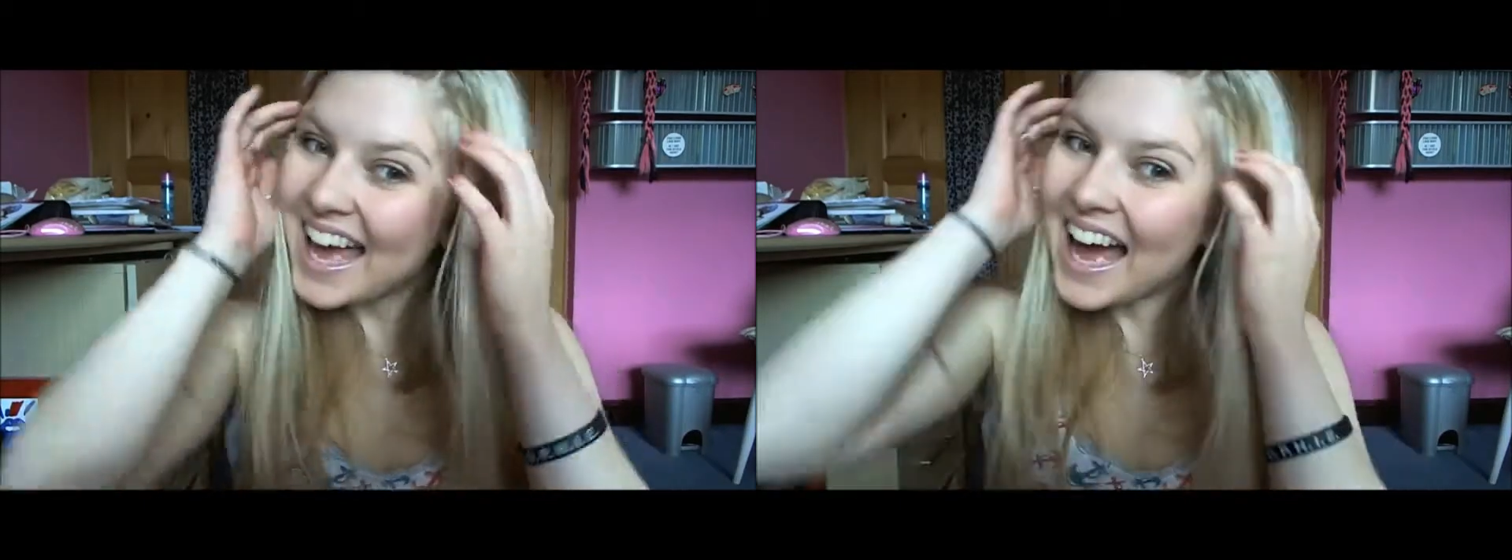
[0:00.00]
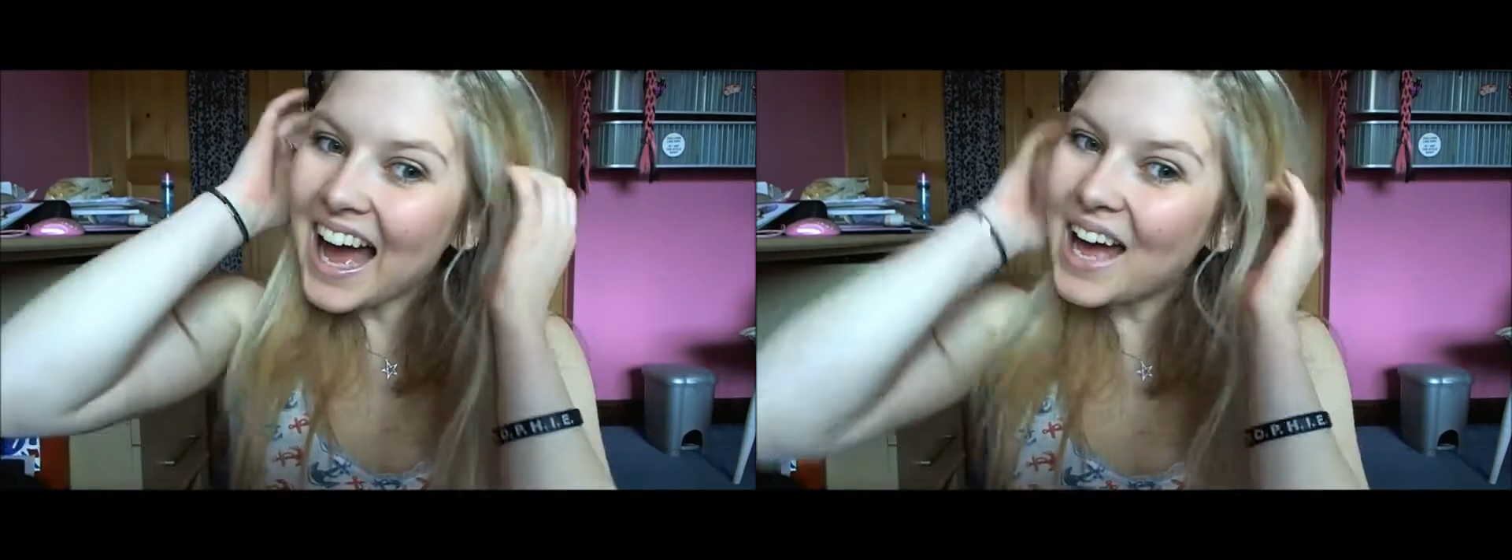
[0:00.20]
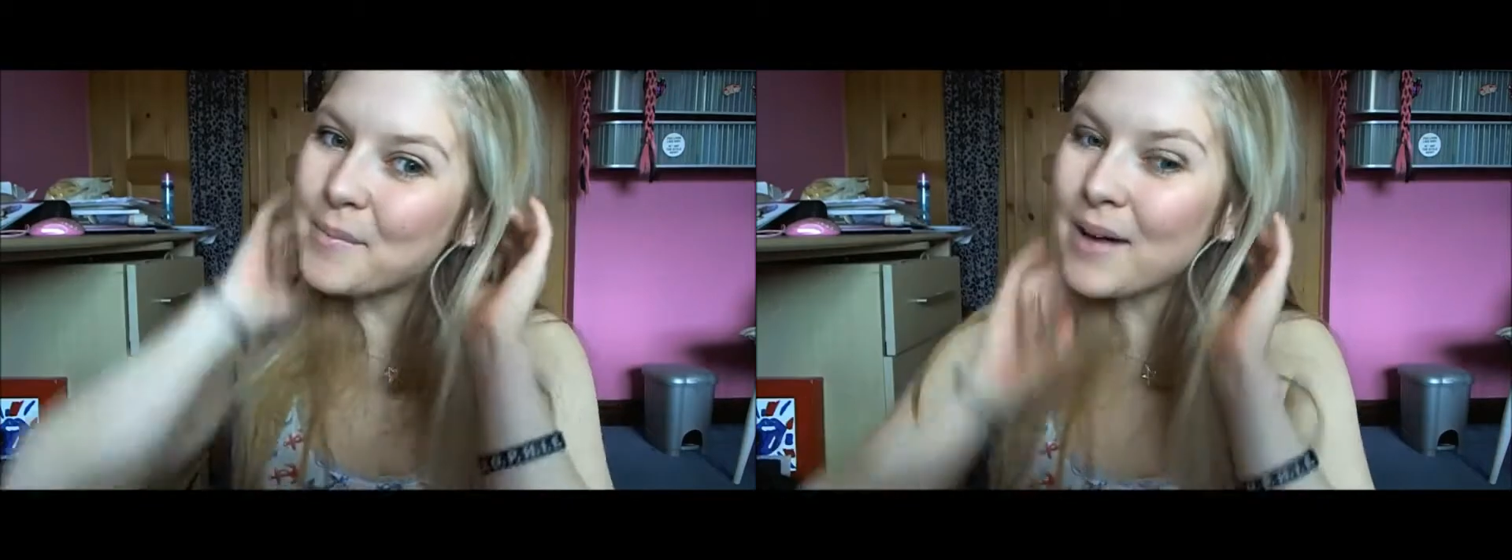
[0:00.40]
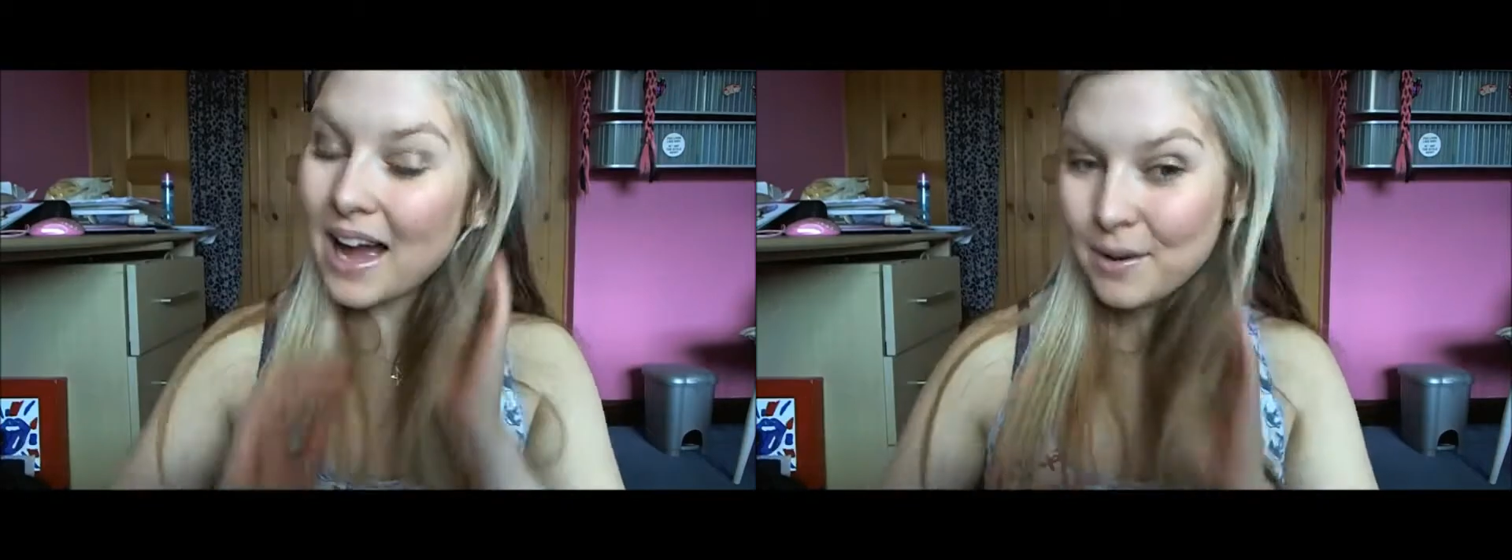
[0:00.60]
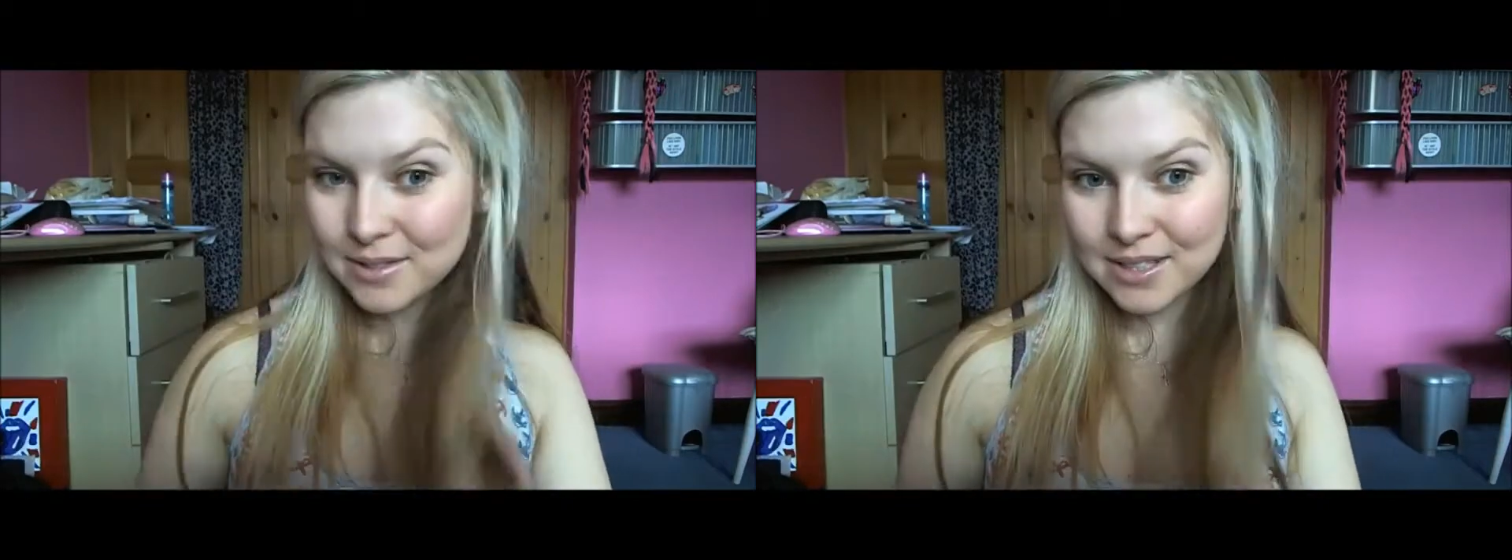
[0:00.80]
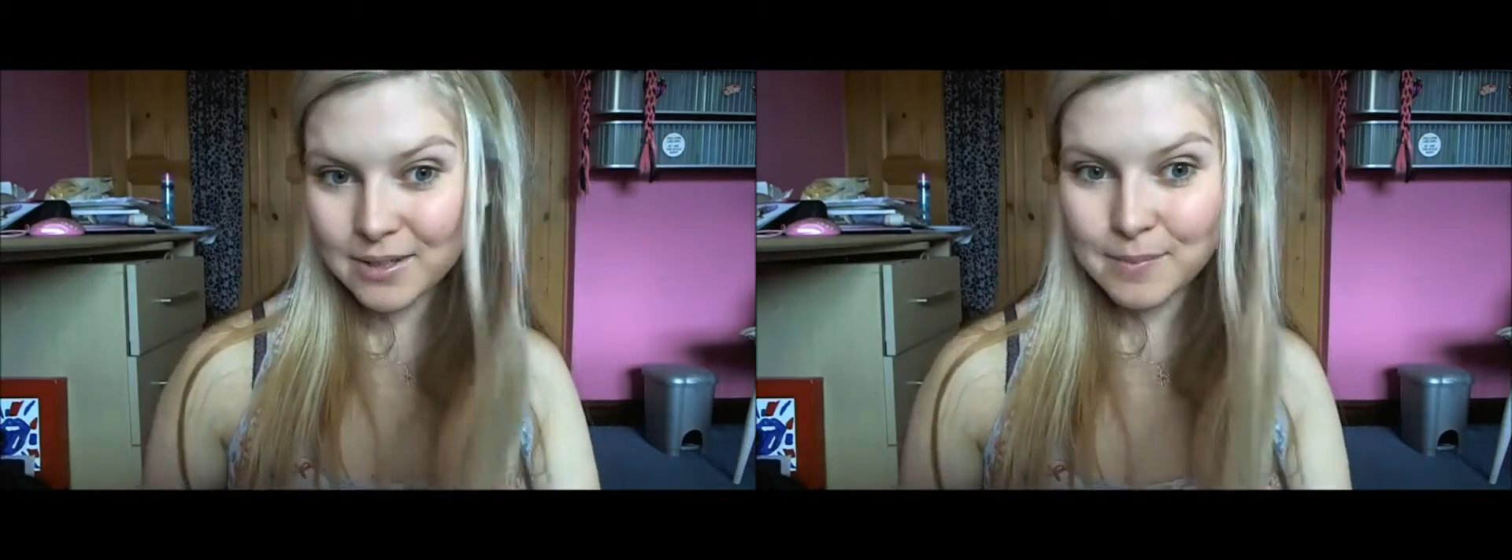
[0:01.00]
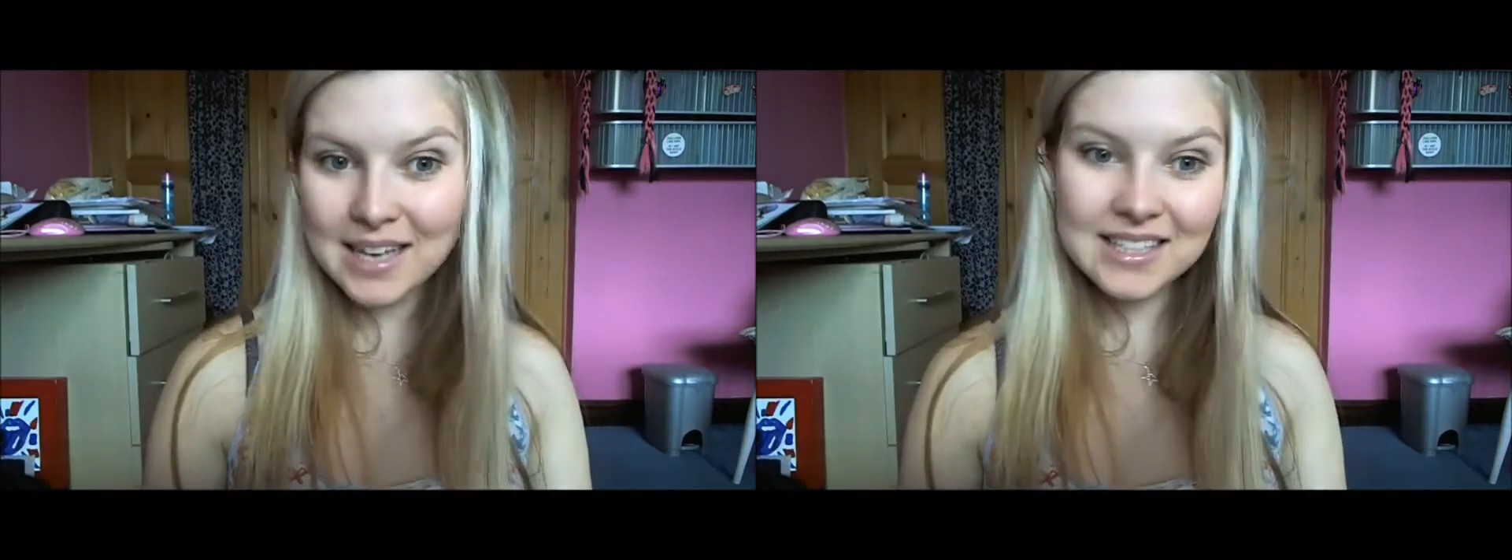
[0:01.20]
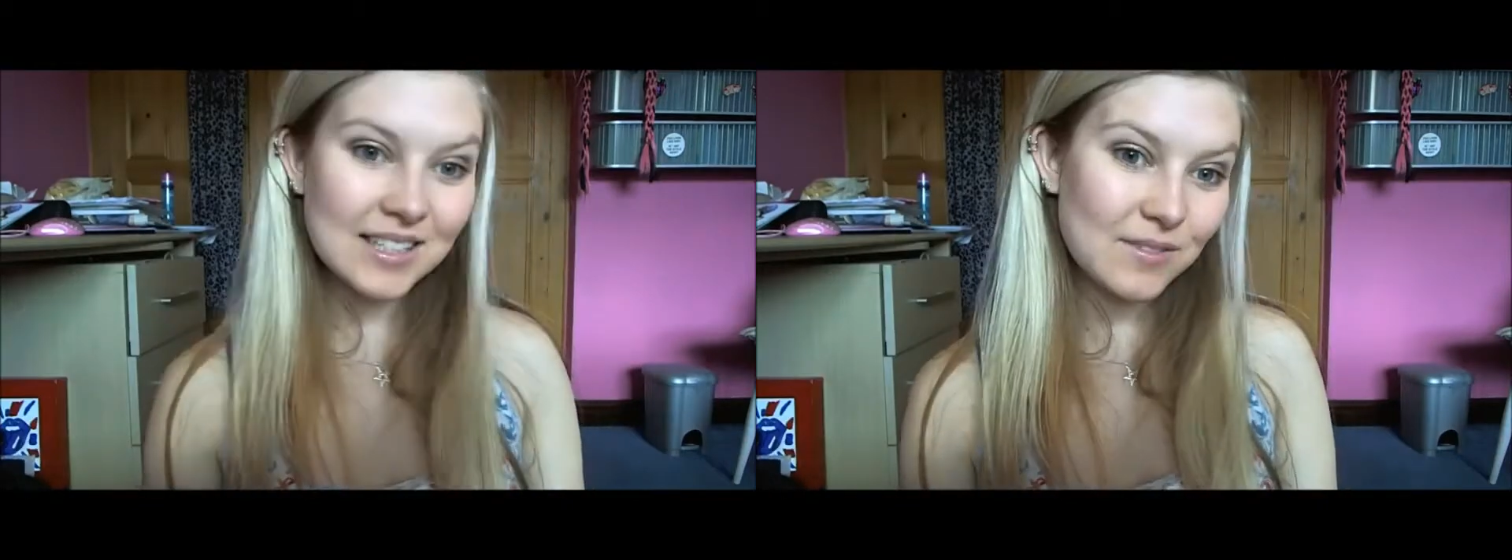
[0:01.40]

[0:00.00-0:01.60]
um, I will do pictures